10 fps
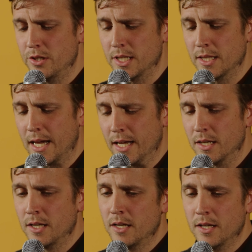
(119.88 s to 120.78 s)
using that.
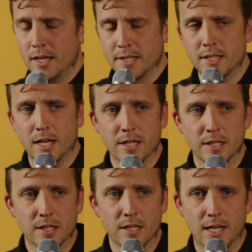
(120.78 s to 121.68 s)
I
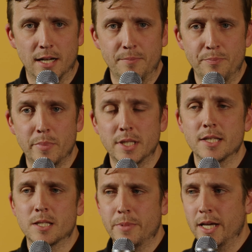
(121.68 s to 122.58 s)
started
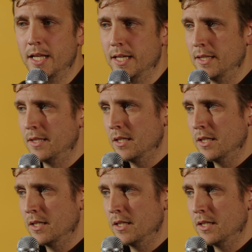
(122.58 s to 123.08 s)
participating in the